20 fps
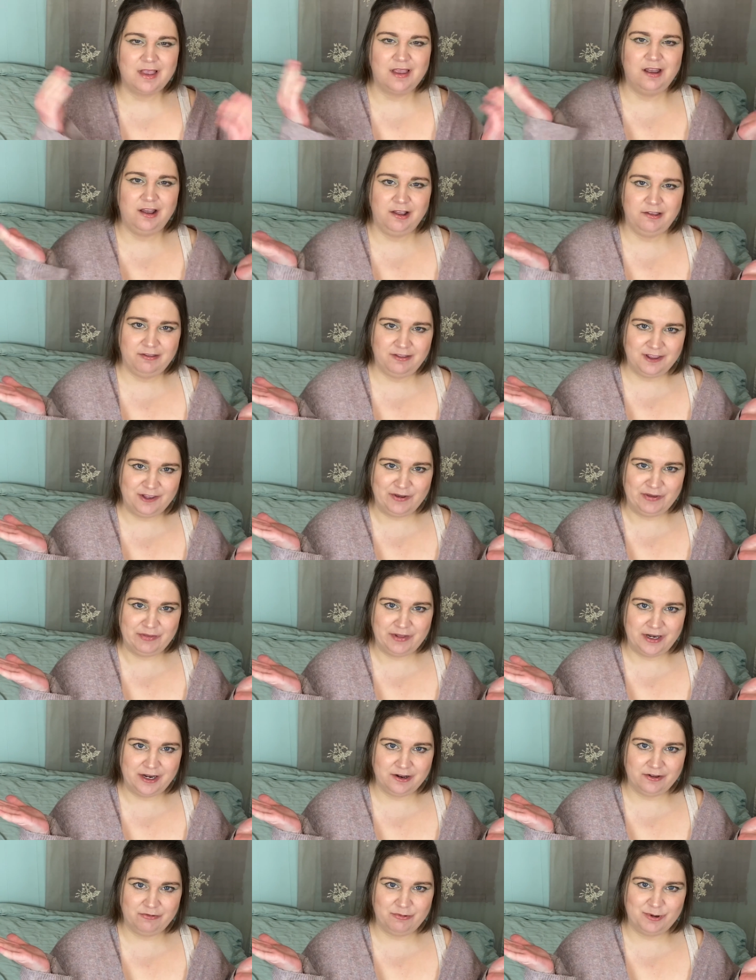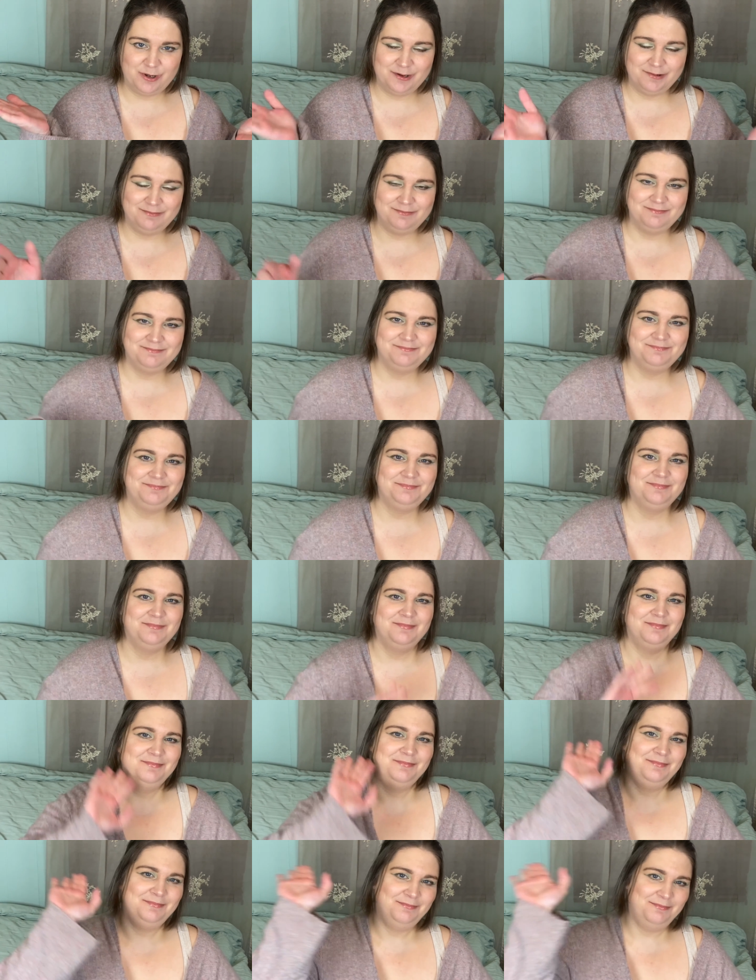I'll see you in the next one.
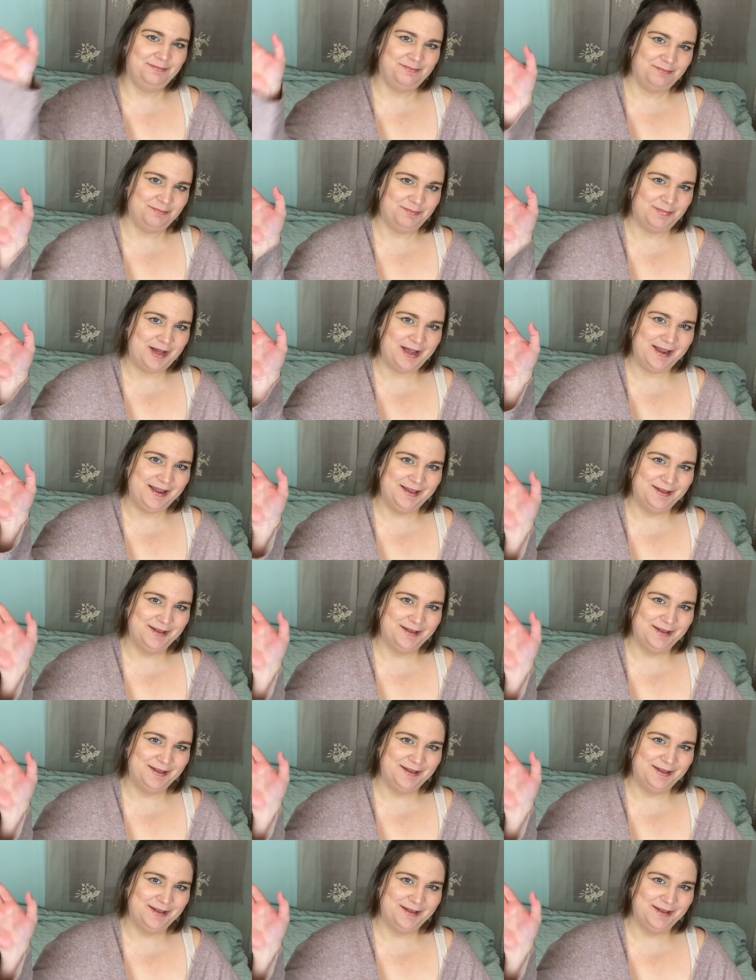Bye.